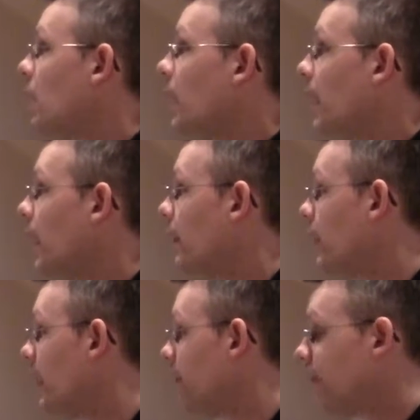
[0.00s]
and
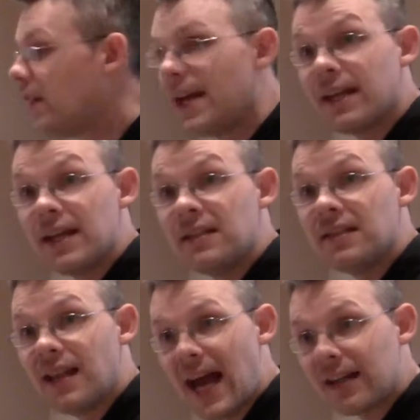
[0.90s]
they fit
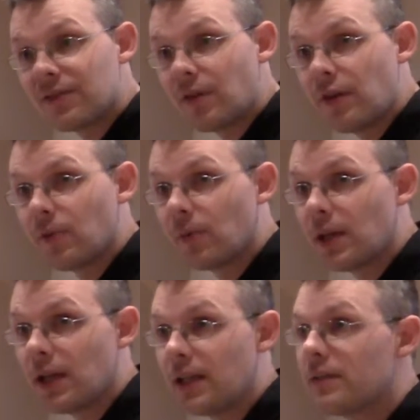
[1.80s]
exactly the
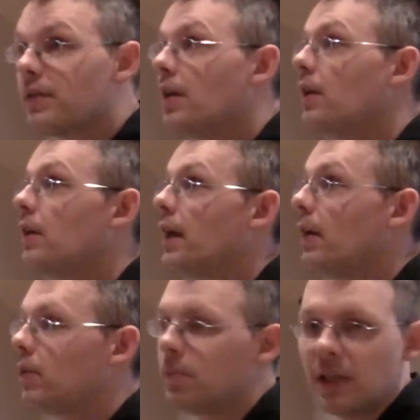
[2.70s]
readings
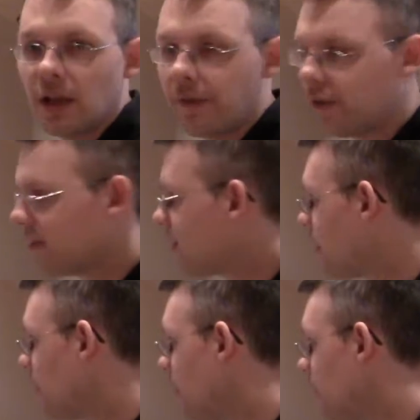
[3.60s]
that would be on those
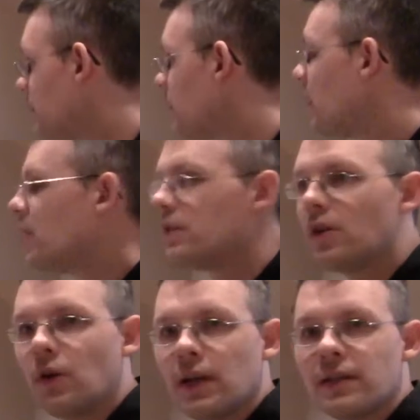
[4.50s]
Sundays.
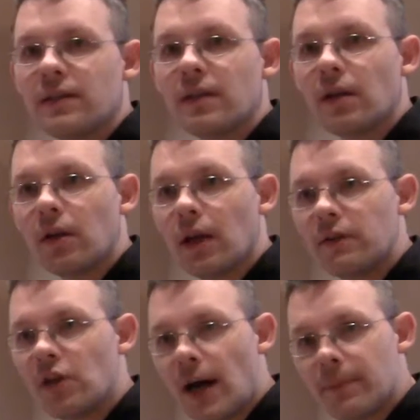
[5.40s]
So it's
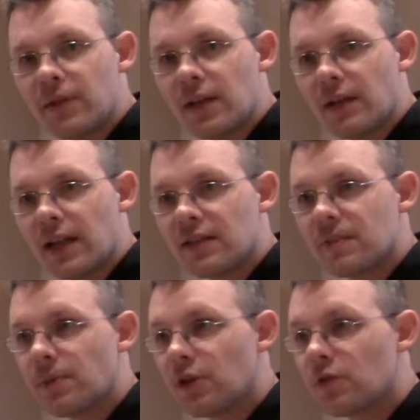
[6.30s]
adopting that
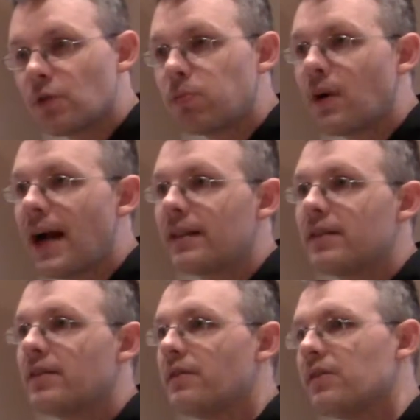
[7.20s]
spiritual
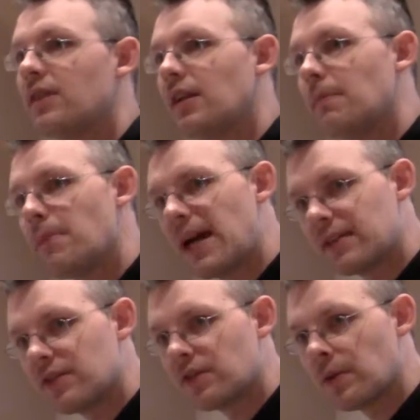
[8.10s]
practice of singing
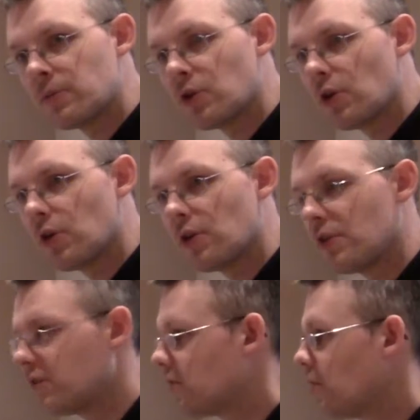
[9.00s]
back the scripture heard in
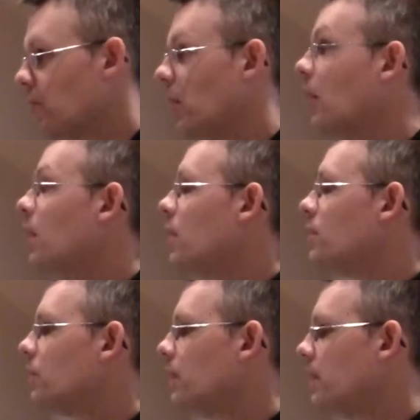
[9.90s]
the sermon.
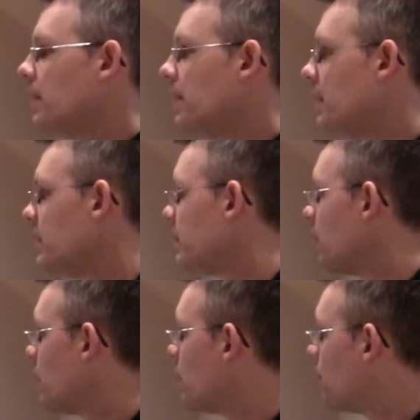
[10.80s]
So these
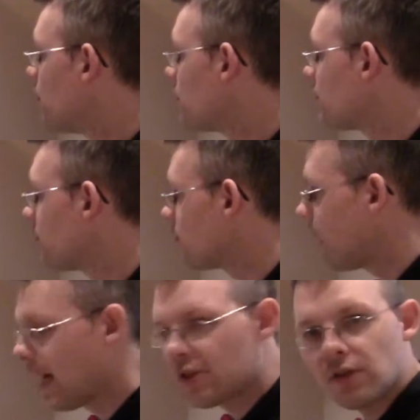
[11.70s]
verses are
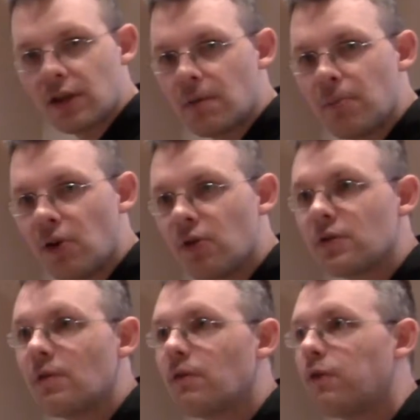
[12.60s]
actually
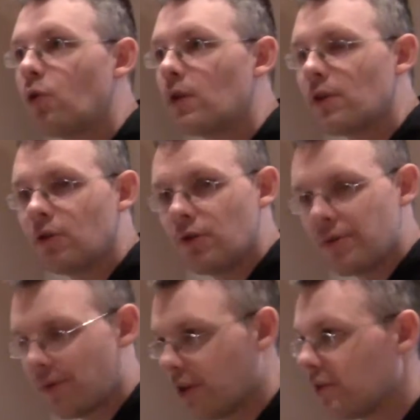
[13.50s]
composed for the
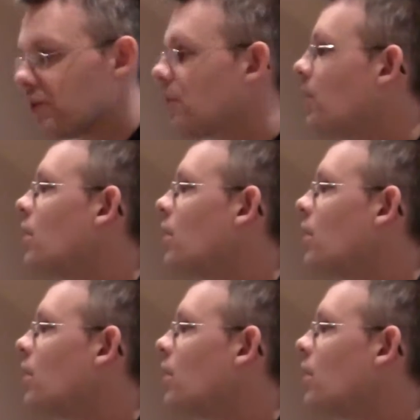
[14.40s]
Lutherans.